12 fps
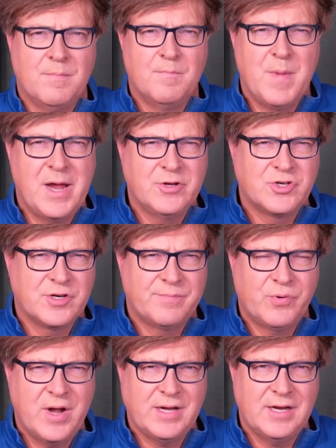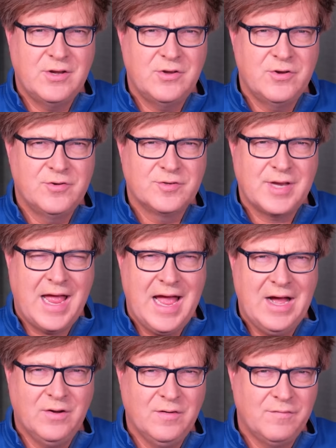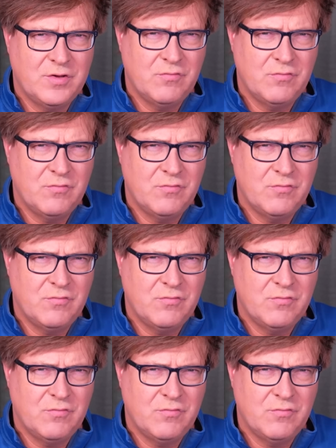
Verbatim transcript: Major breaking news out of the